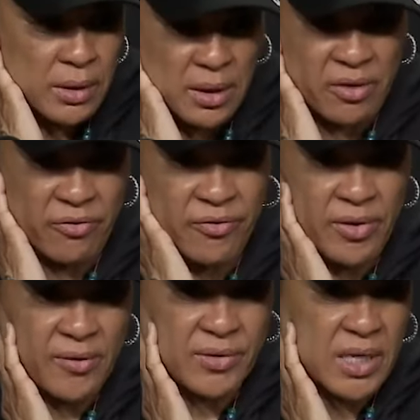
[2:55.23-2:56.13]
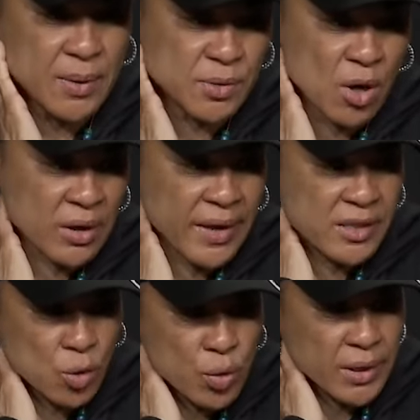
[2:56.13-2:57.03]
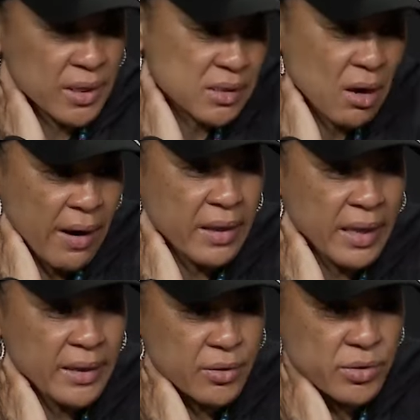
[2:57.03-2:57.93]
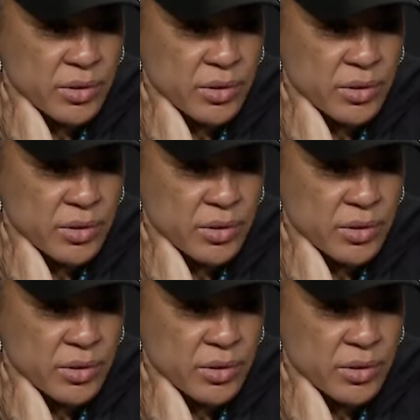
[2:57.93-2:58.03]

if teams aren't as quick as our highlighters.